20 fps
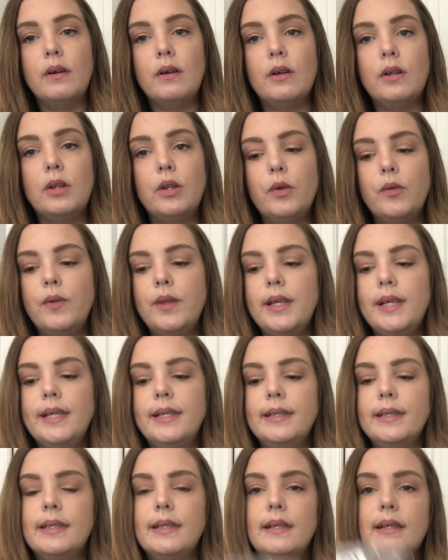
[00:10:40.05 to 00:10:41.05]
glue
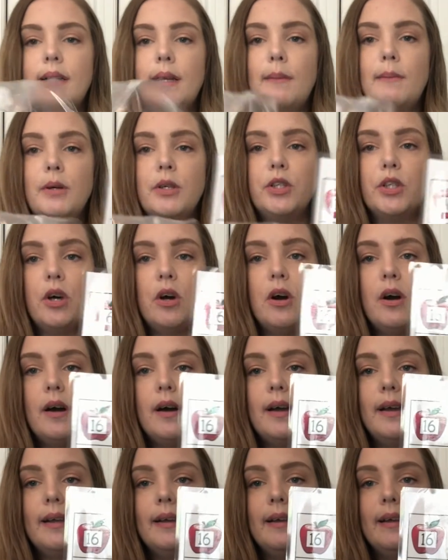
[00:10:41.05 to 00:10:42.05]
these numbers
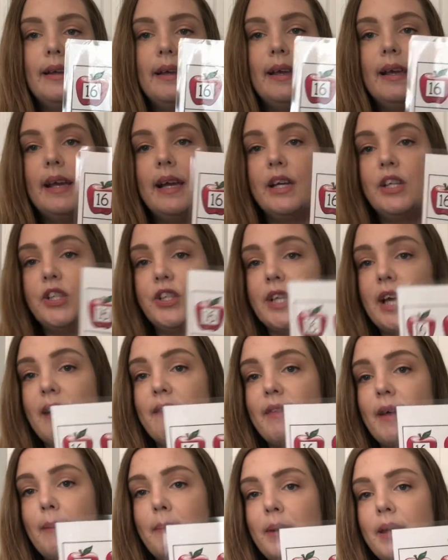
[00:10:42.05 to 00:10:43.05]
on and just
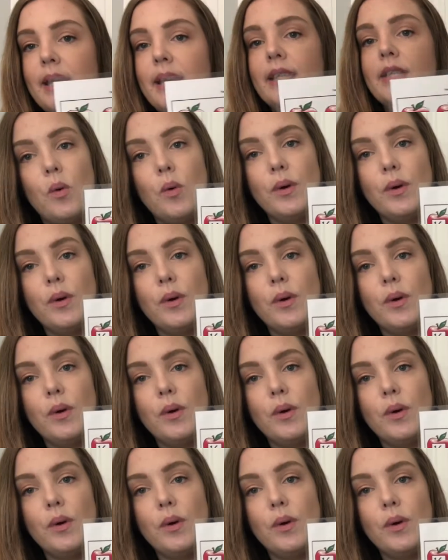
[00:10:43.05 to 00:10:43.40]
have that be it.